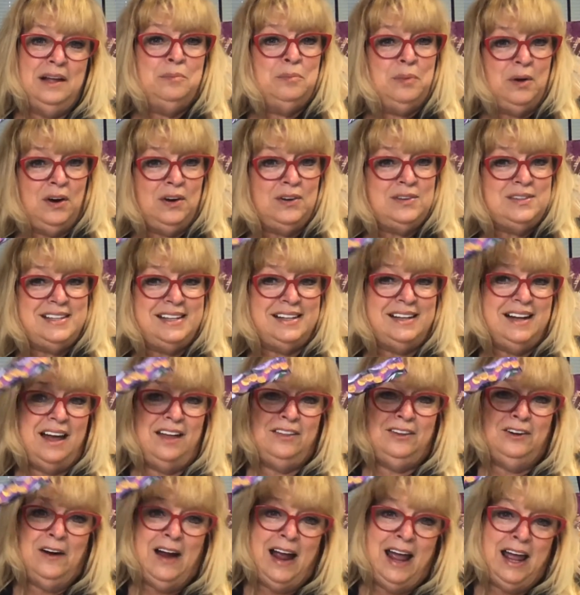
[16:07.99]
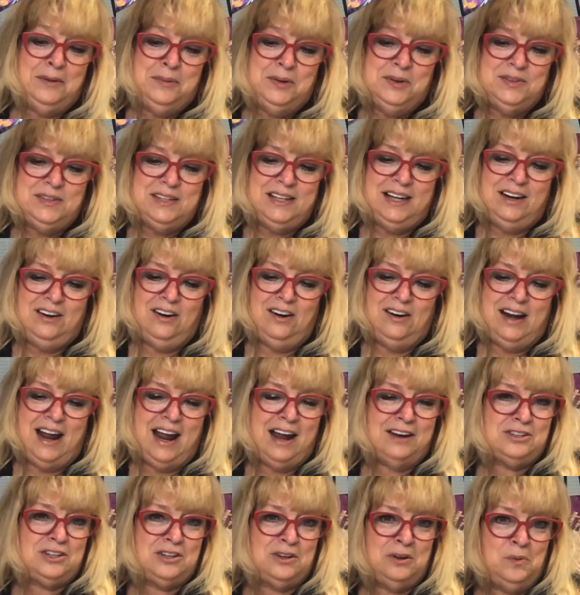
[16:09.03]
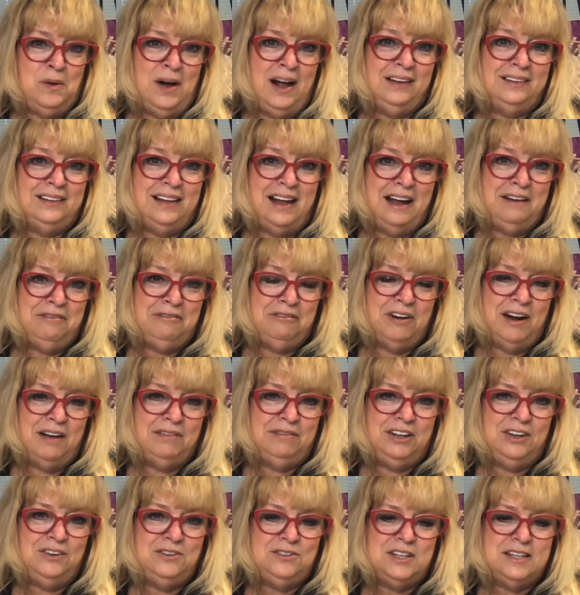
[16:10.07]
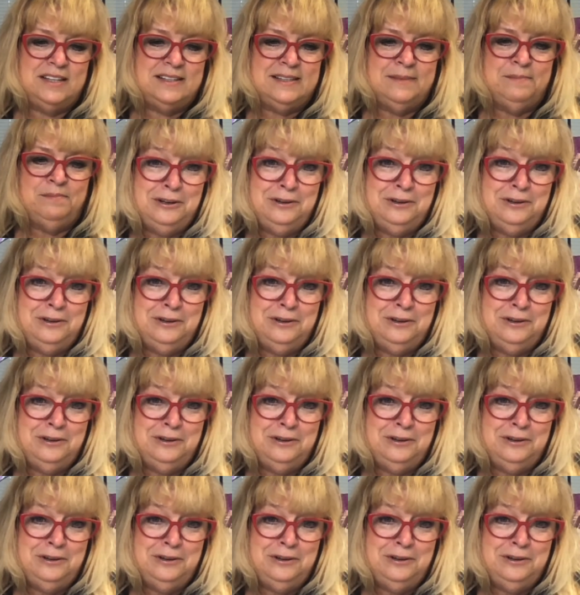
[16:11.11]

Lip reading: birds and other animals in our national wildlife refuges.